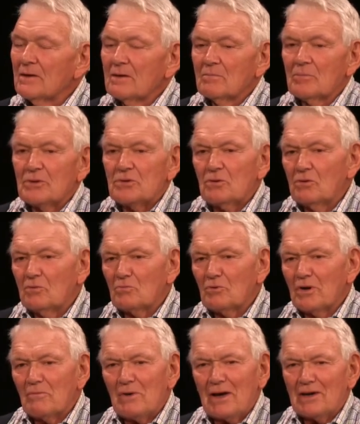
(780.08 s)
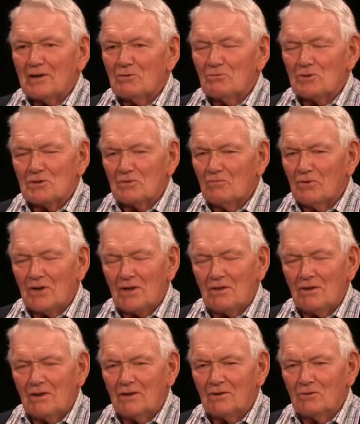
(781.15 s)
But you could bring back, and it was a funny
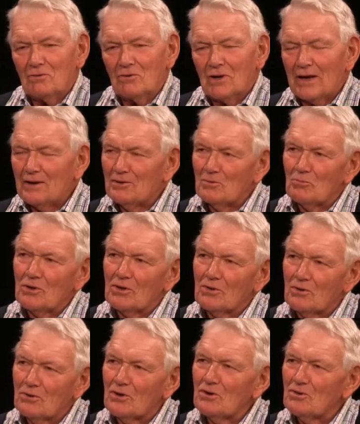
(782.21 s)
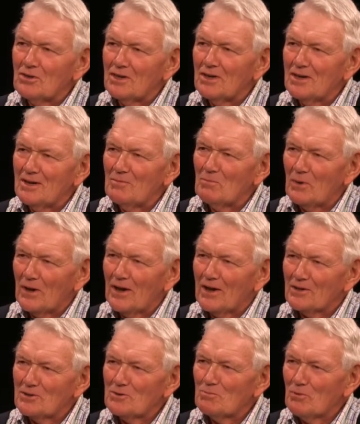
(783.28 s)
thing, you were allowed to bring 13
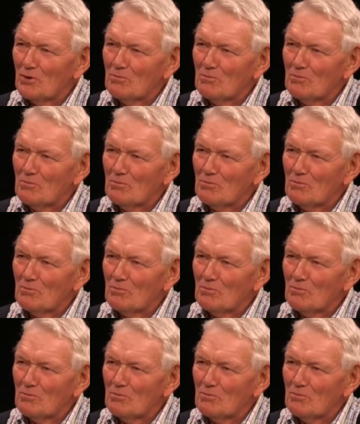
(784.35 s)
plants per